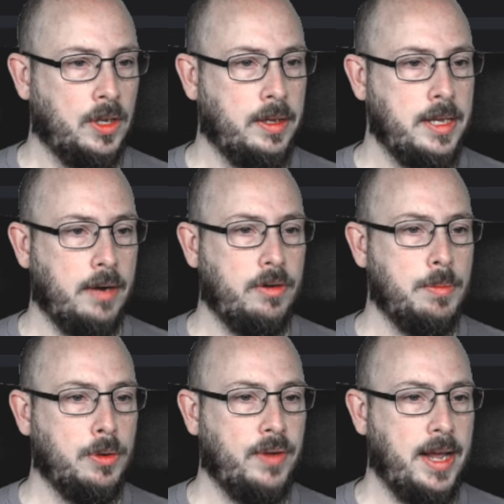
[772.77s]
Yeah,
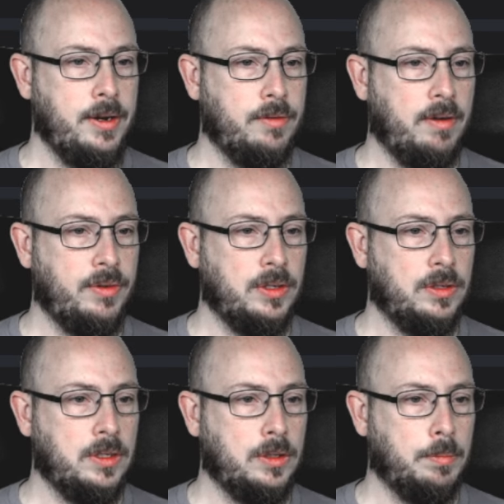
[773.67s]
remove any
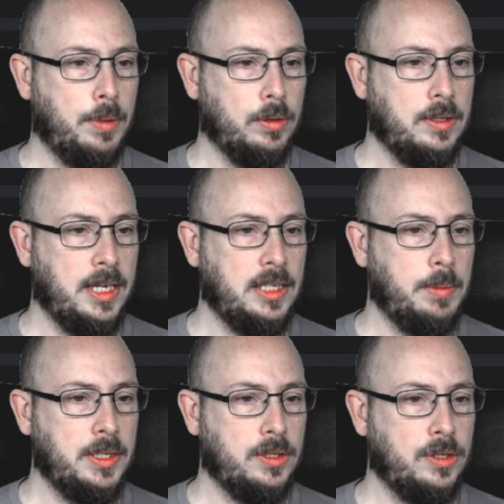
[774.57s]
references to Bolt
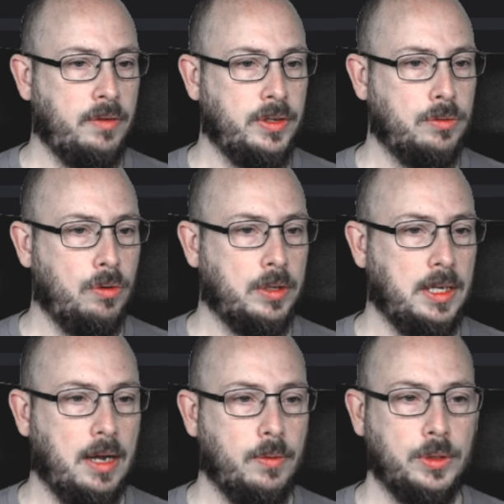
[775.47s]
database service role key.
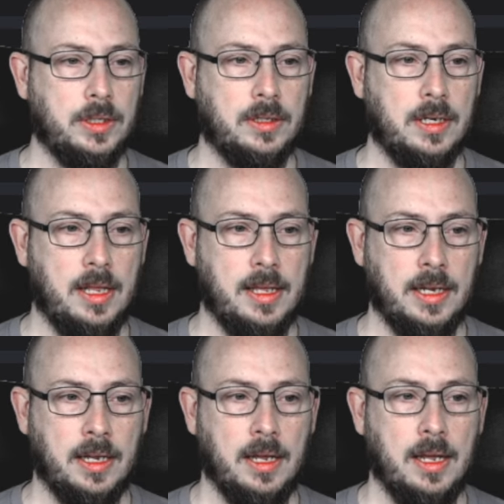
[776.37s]
I was just going to
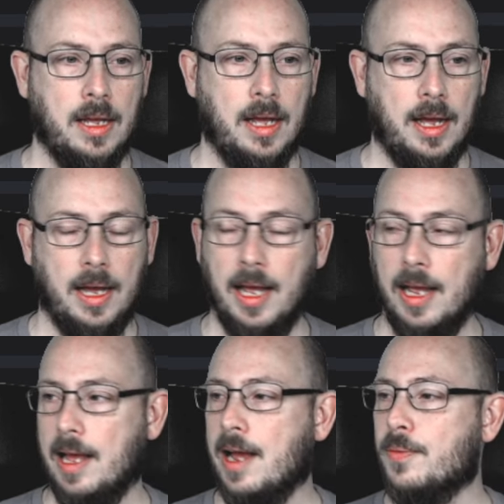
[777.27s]
think,
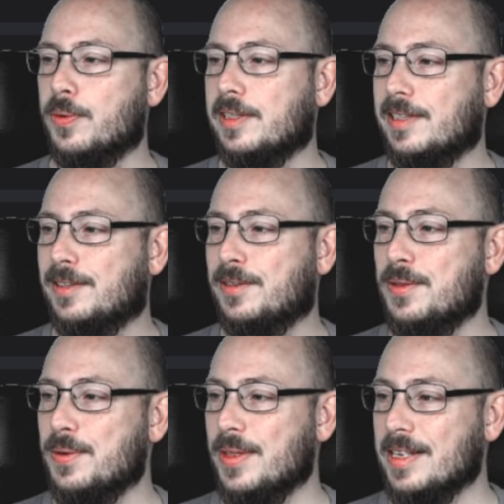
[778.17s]
I wanted to
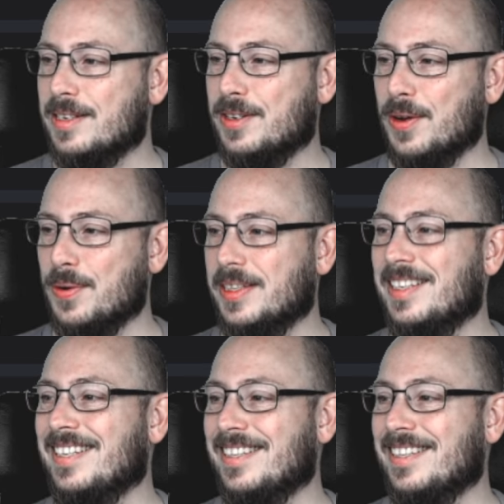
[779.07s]
do this, so it